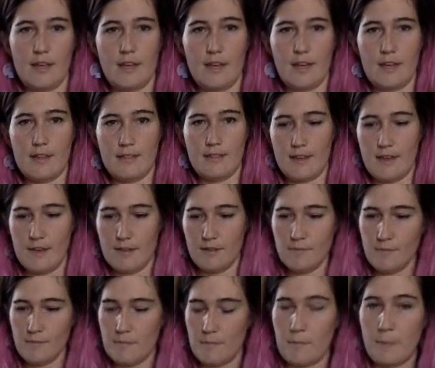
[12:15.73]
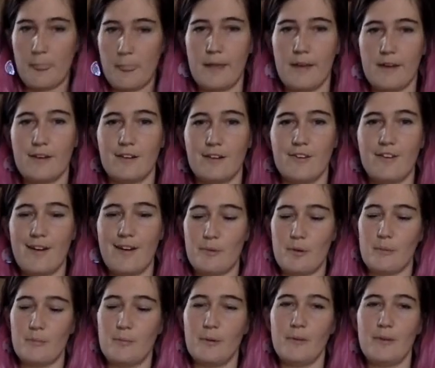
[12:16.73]
And then you're going to grab
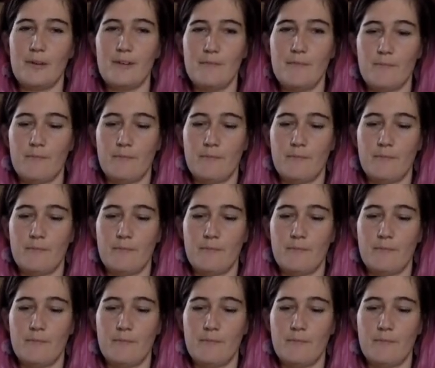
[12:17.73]
your buoy,